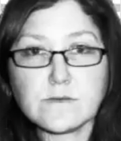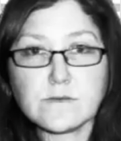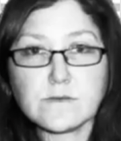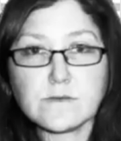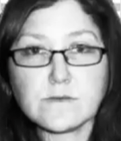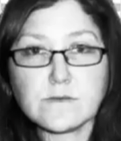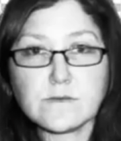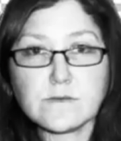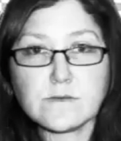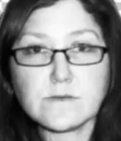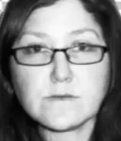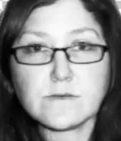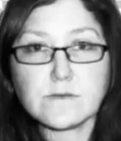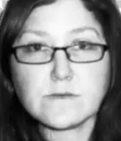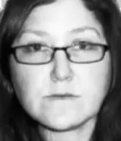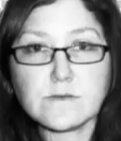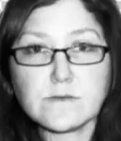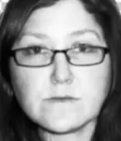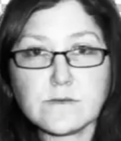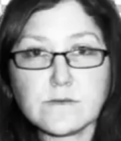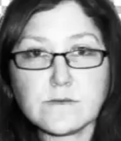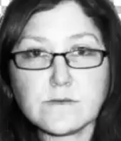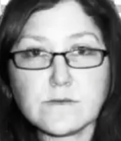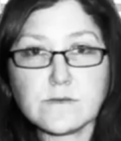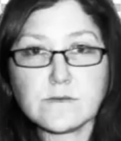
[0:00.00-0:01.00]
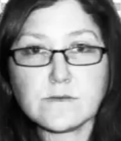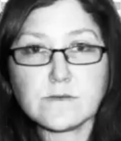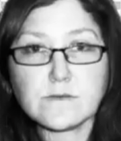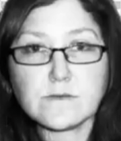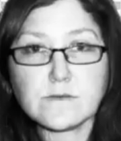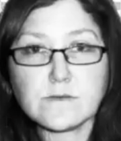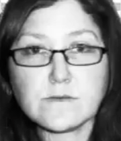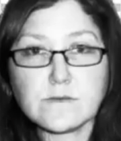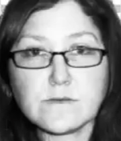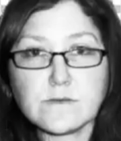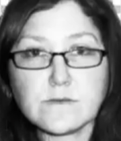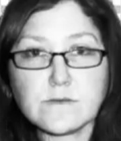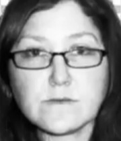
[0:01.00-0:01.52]
It doesn't really
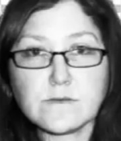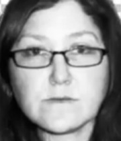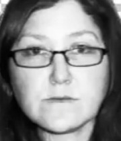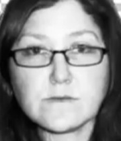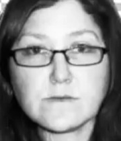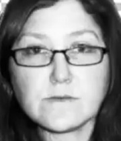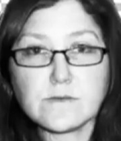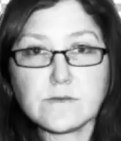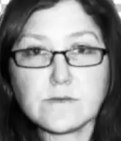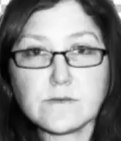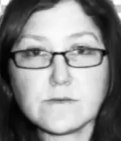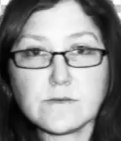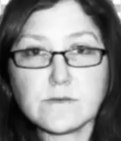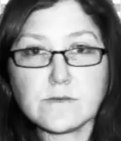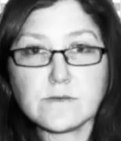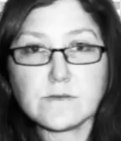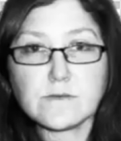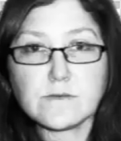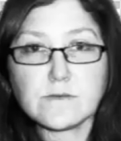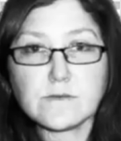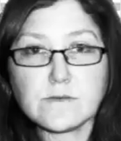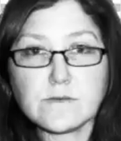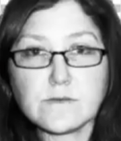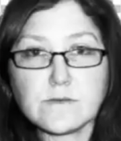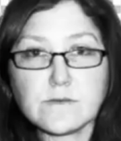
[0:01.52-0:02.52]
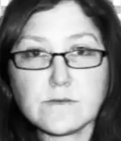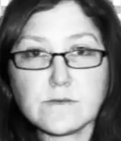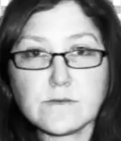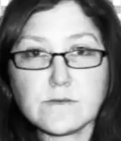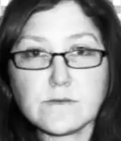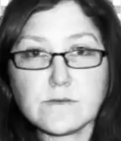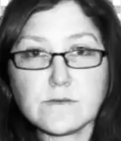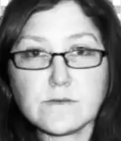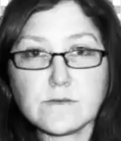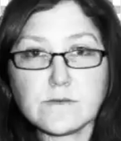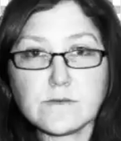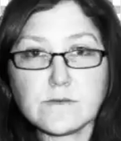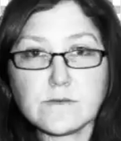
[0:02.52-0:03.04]
matter how perfect this is,
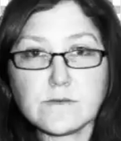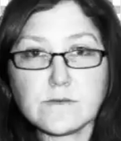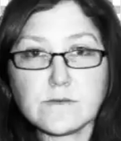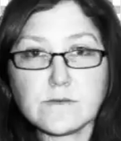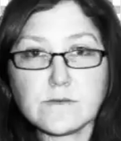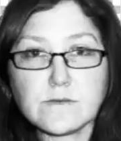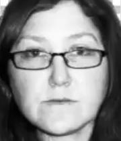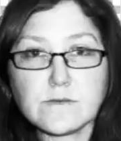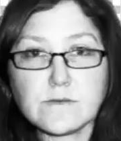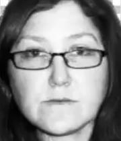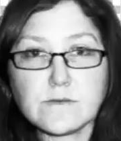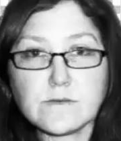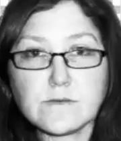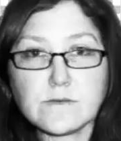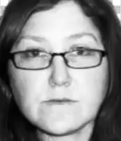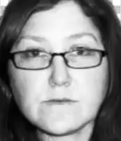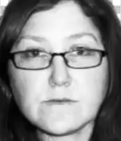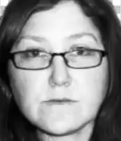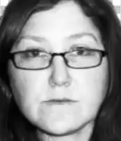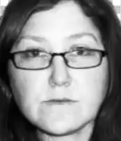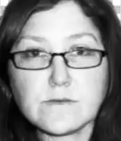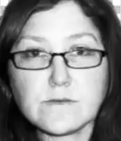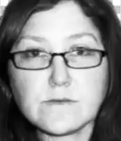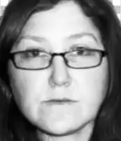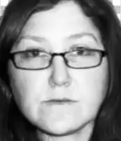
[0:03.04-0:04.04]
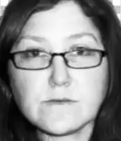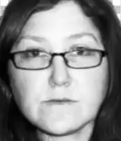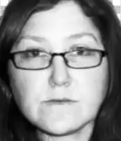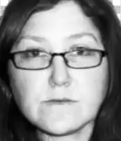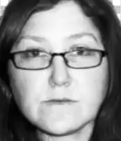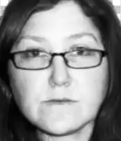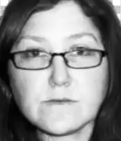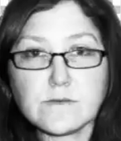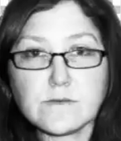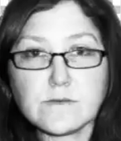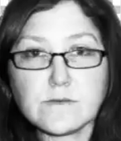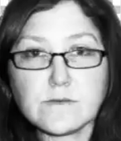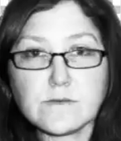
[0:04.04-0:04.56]
because we're going to do
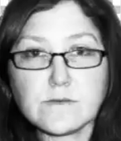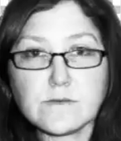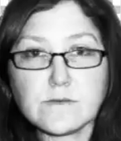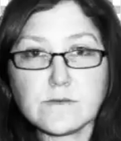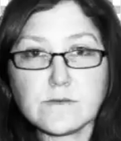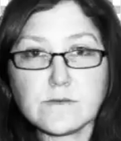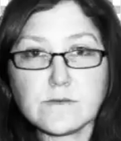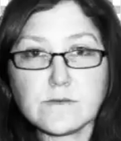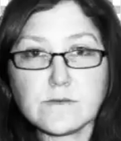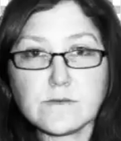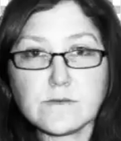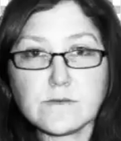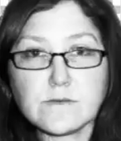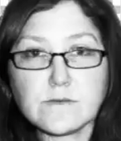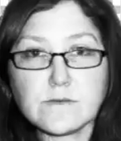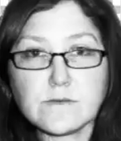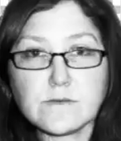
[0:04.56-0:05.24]
some things to